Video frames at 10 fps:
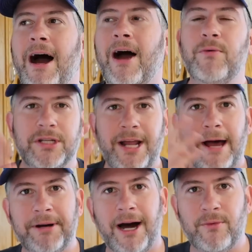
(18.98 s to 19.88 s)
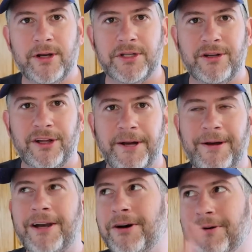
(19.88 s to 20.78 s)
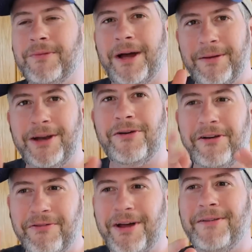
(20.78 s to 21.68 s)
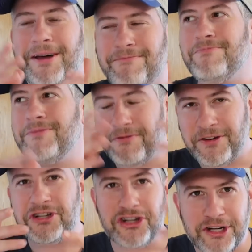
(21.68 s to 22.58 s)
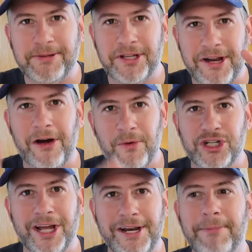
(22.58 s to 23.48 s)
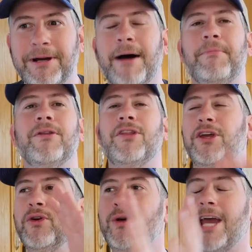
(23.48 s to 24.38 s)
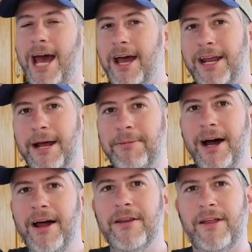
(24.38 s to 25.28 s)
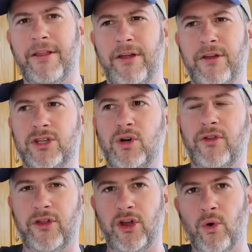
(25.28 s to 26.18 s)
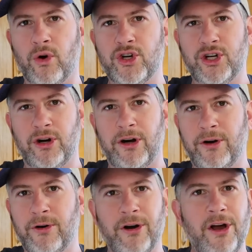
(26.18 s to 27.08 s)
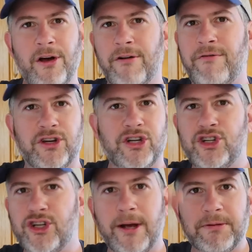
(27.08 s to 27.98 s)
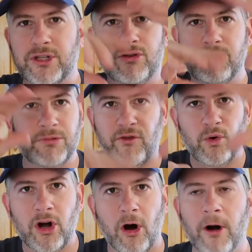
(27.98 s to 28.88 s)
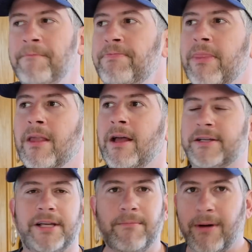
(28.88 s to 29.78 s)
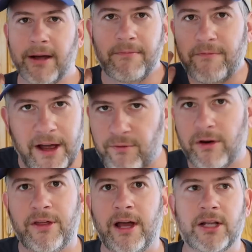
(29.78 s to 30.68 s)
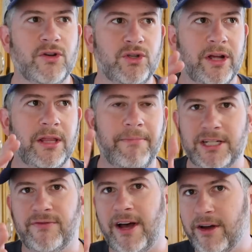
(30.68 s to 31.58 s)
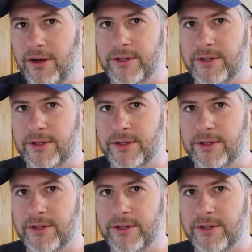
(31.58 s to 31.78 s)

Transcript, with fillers: I was in Epcot recently. I know, I know that that fish and chips did not originate in Epcot, but the UK in Epcot, I think it's called like the Yorkshire Fish and Chips food cart is like my favorite thing. It's also like the best value.